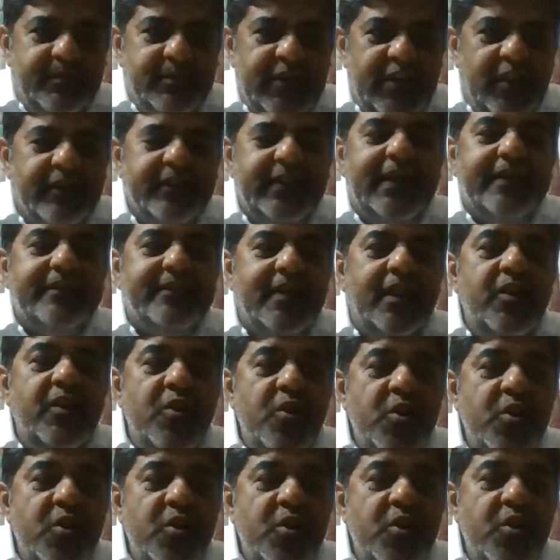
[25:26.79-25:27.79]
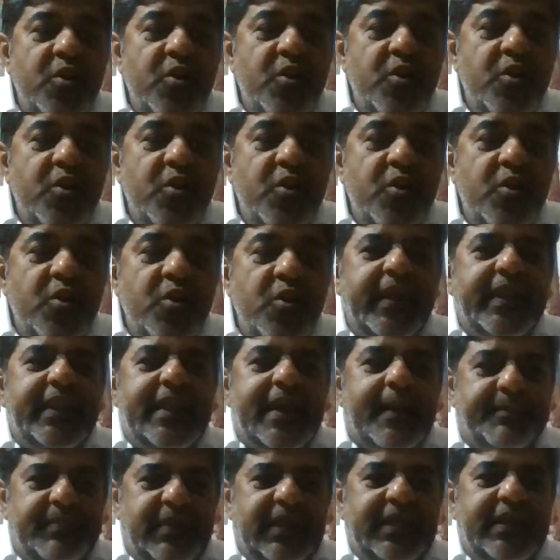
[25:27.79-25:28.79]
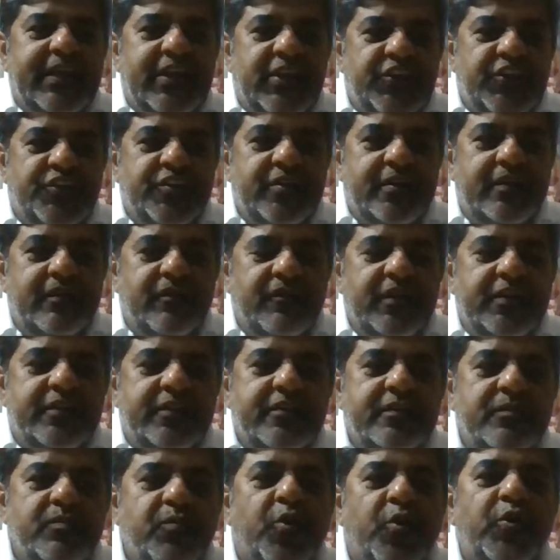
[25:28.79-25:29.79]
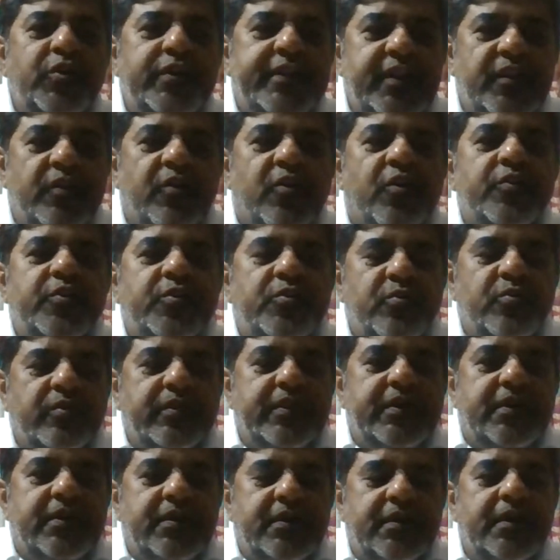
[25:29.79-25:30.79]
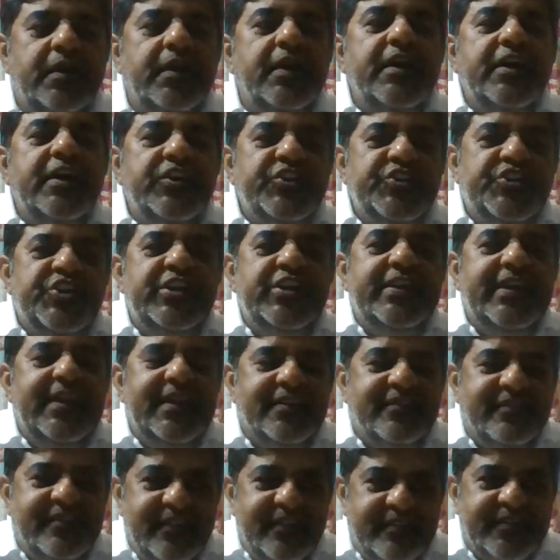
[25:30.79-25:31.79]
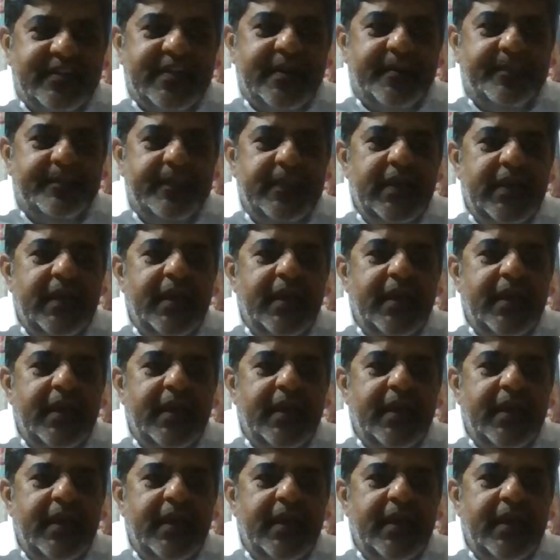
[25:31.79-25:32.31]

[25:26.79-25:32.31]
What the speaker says: Now that's a local homemade application which is bolted onto the GDS system.